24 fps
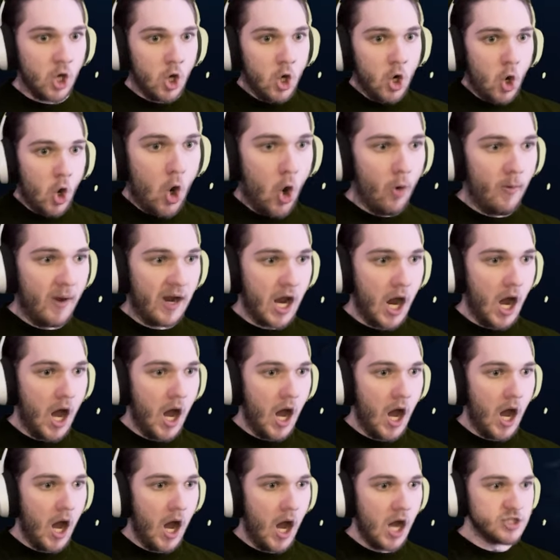Oh my
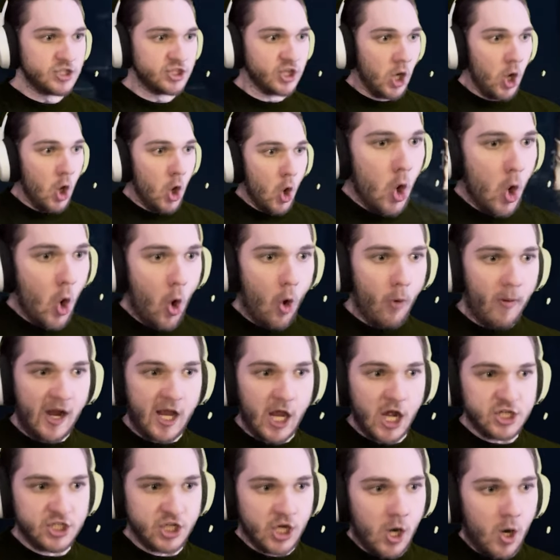gosh! Oh my
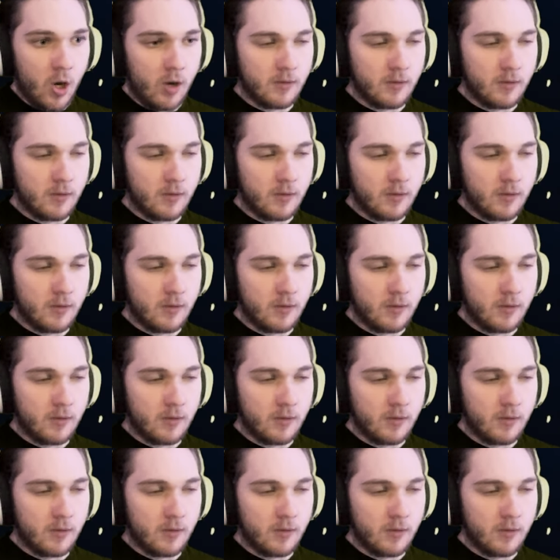gosh!